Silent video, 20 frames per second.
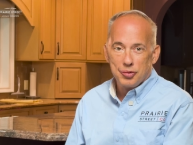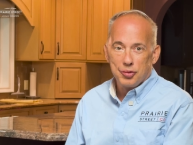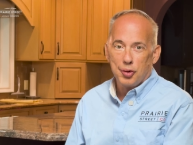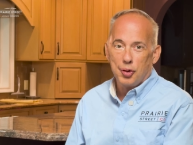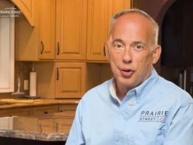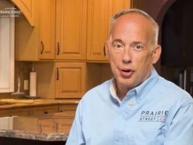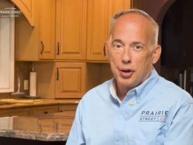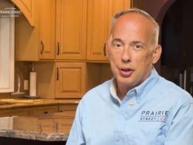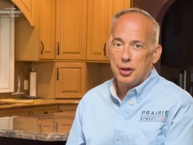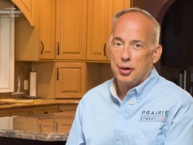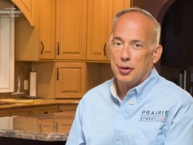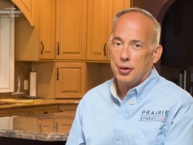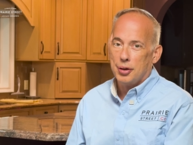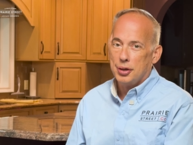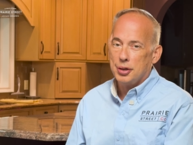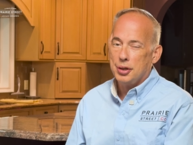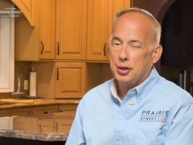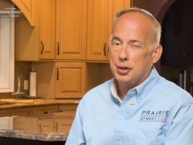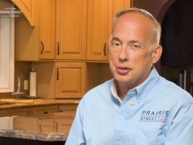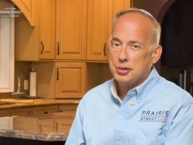for all our
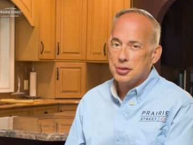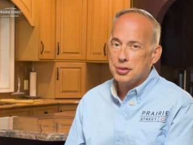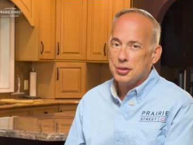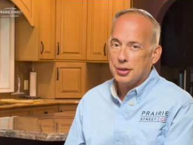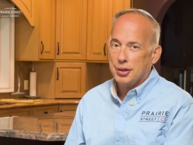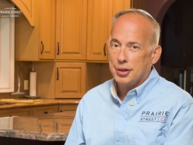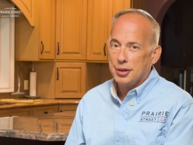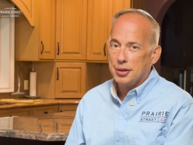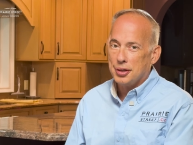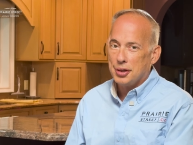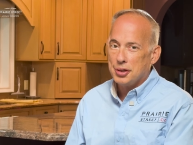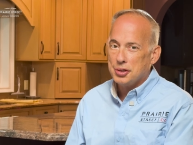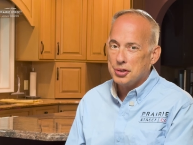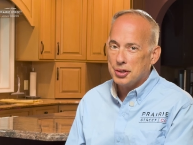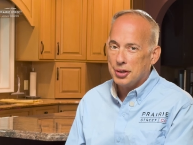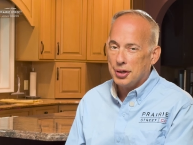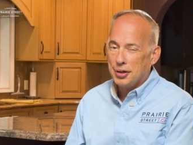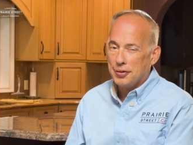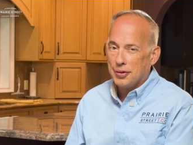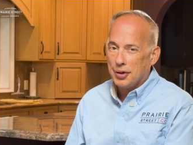audience. Uh, they
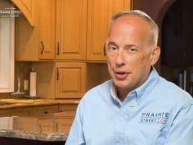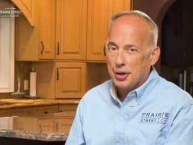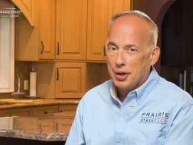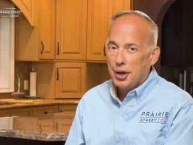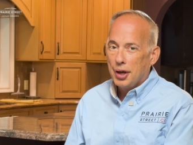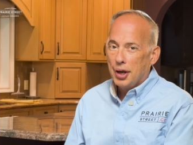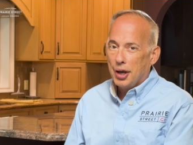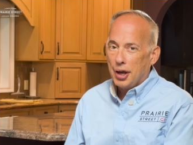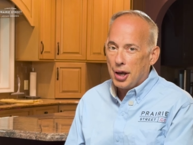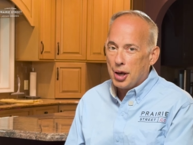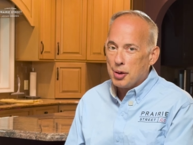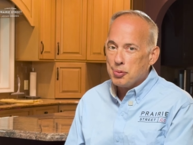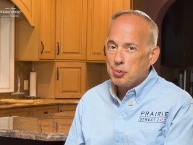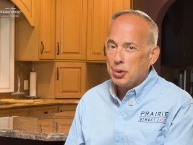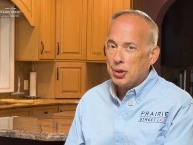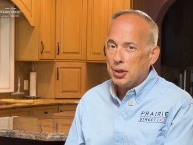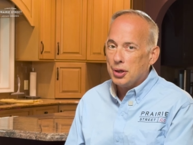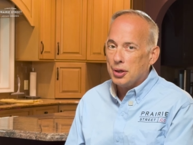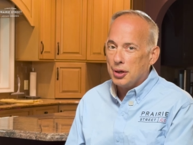should have a happy